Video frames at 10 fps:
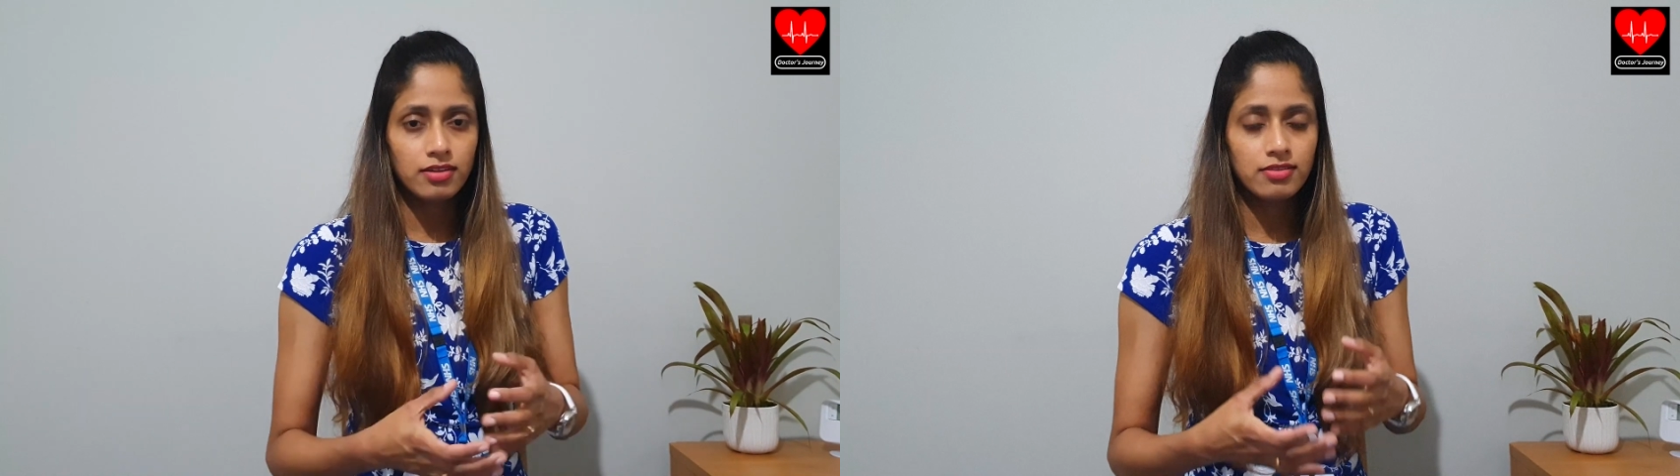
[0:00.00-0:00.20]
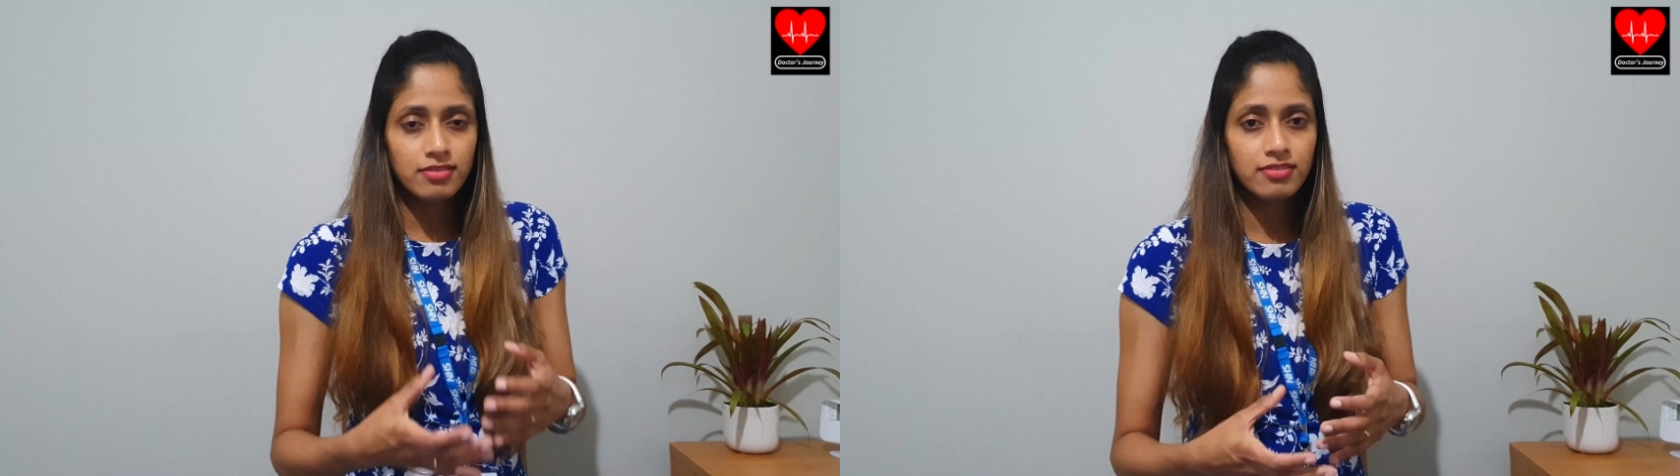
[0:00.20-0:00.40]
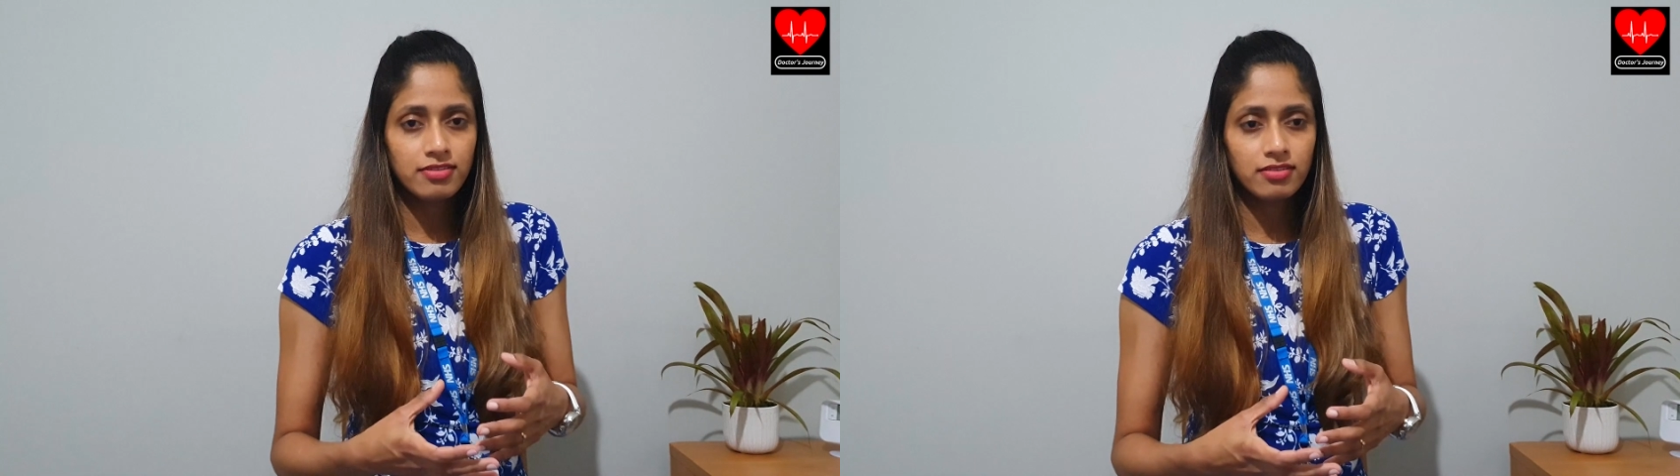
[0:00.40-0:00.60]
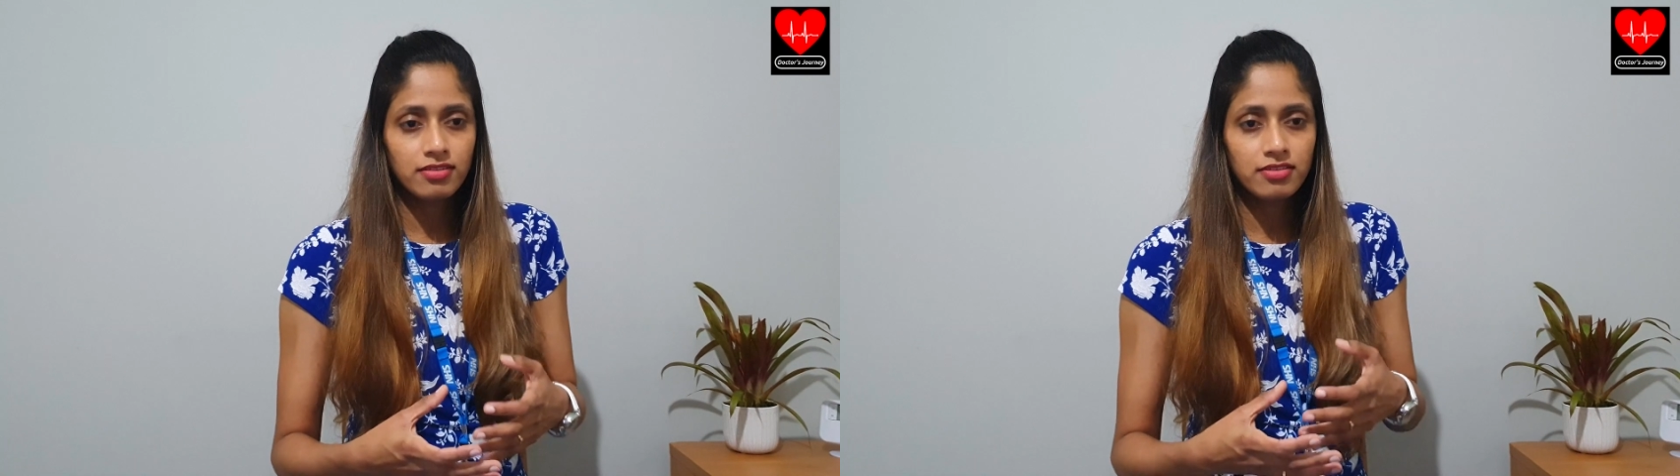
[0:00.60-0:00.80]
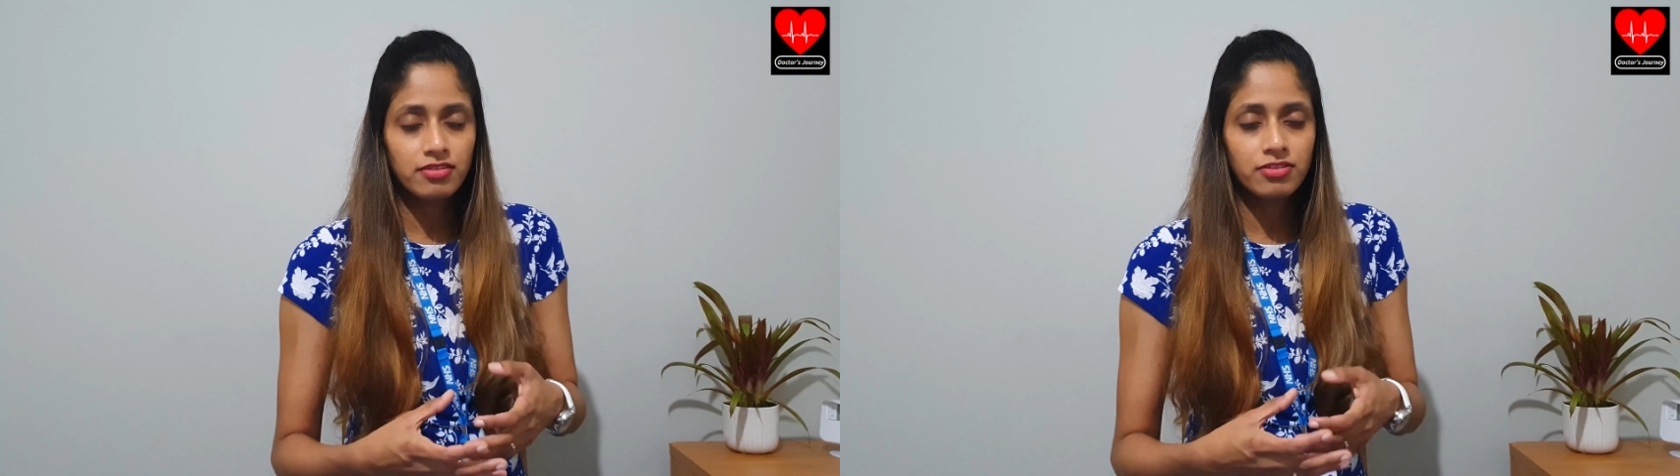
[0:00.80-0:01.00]

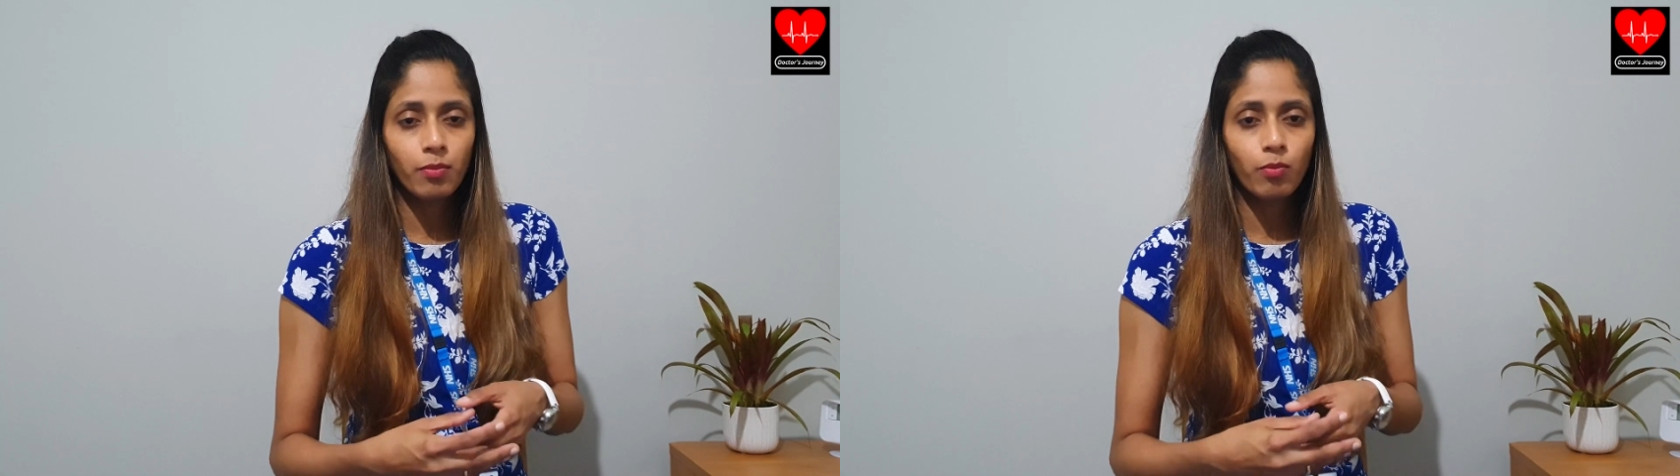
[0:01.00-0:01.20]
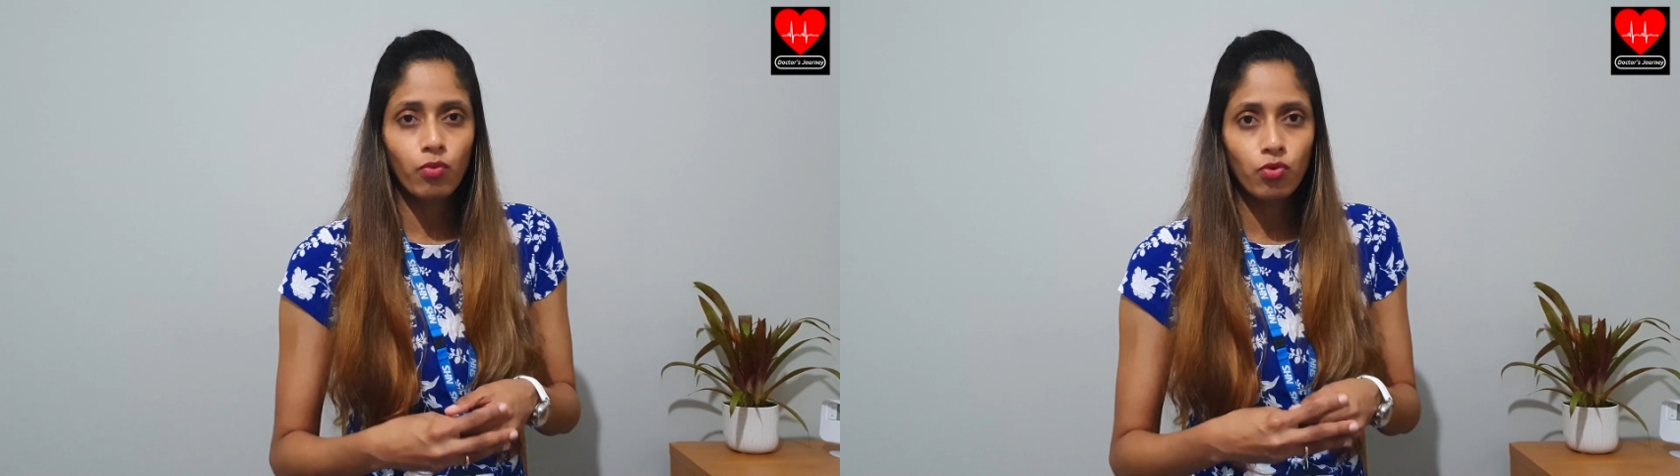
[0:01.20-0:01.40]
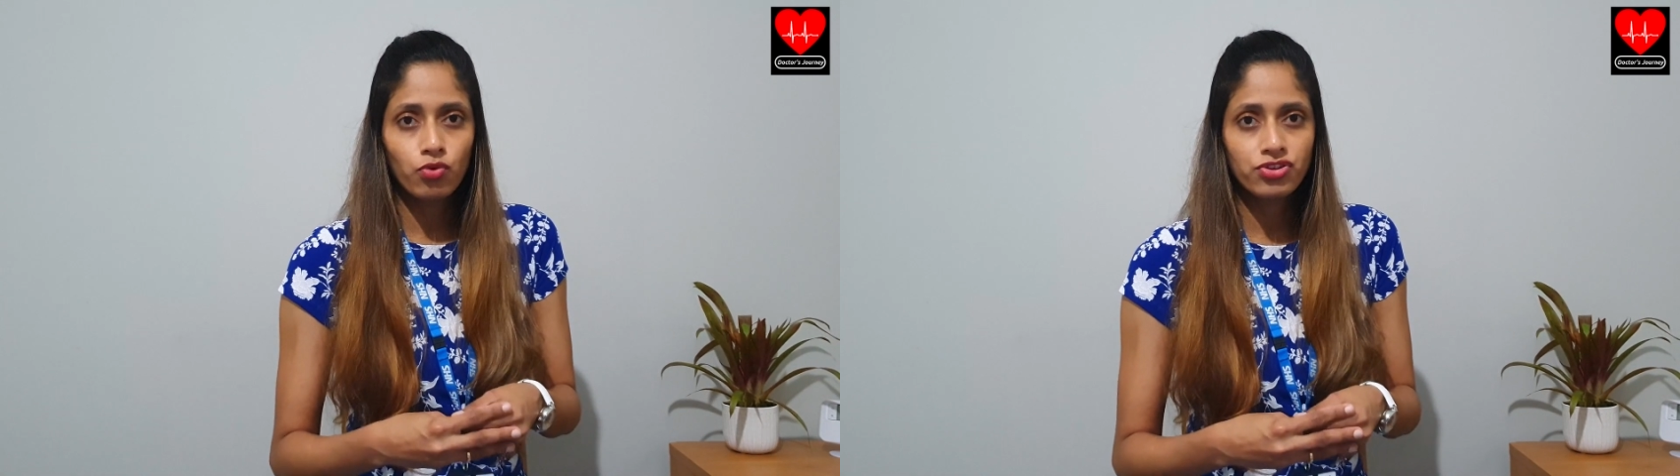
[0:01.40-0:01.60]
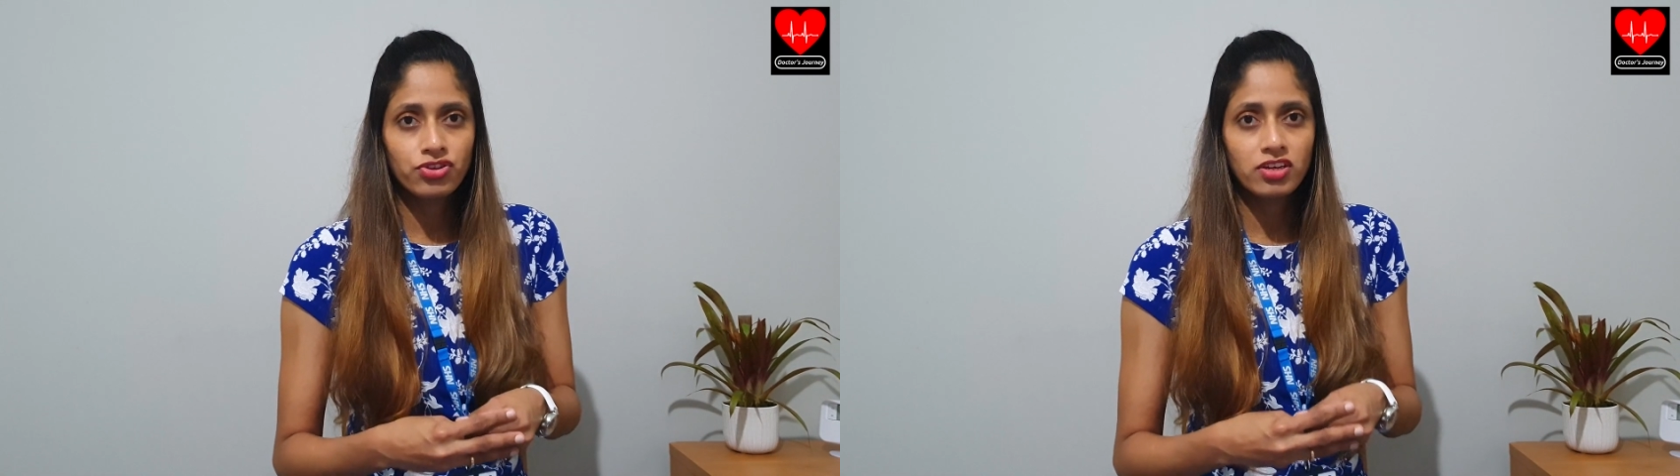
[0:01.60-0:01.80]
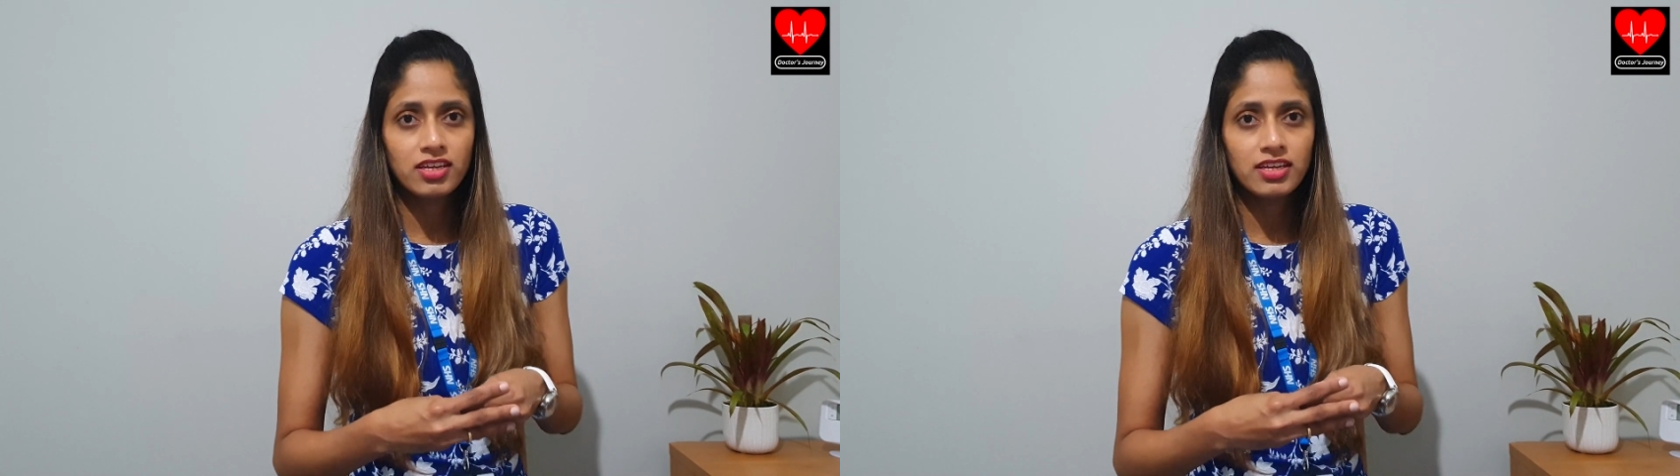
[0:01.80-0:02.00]
This is the most